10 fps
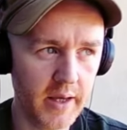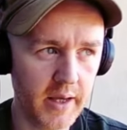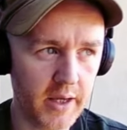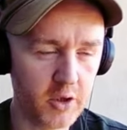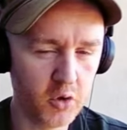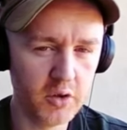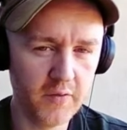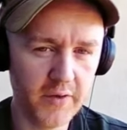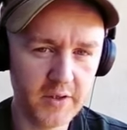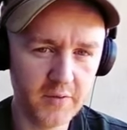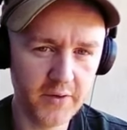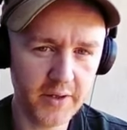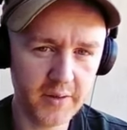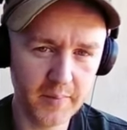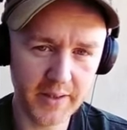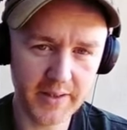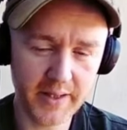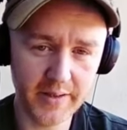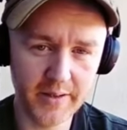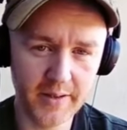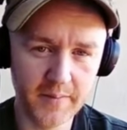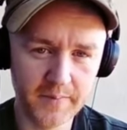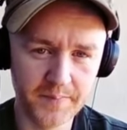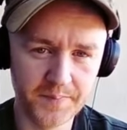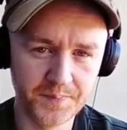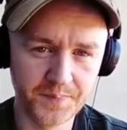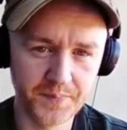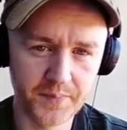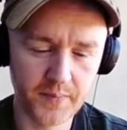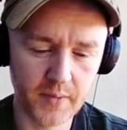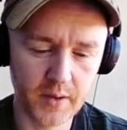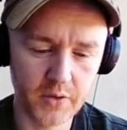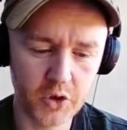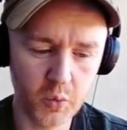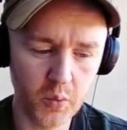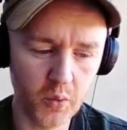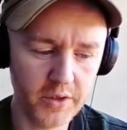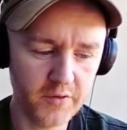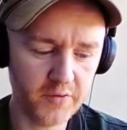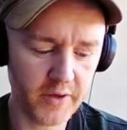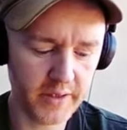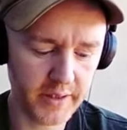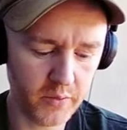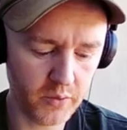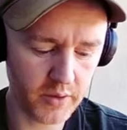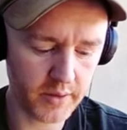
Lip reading: it cultivates a victim mentality. So we want to find out